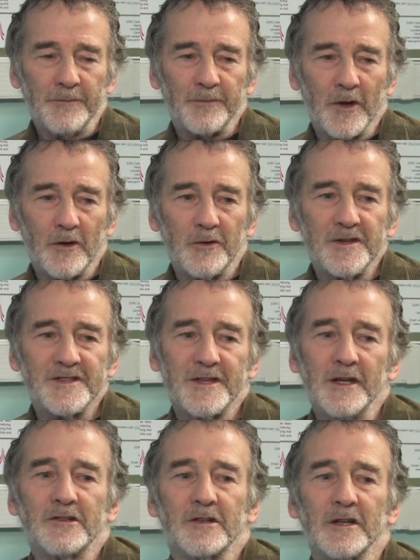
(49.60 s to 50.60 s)
are
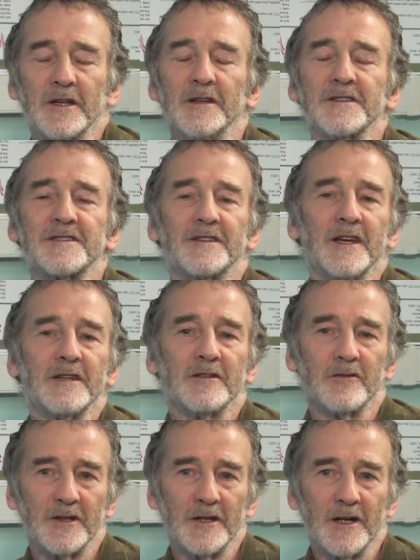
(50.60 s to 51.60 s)
essentially in a state of
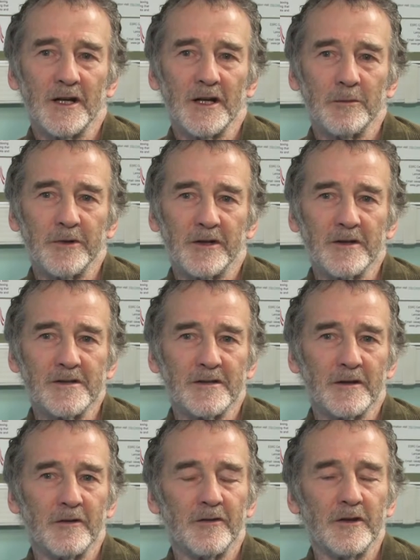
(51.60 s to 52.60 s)
denial because
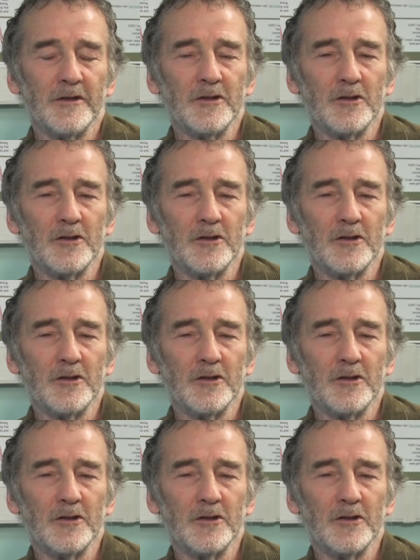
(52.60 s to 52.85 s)
of the new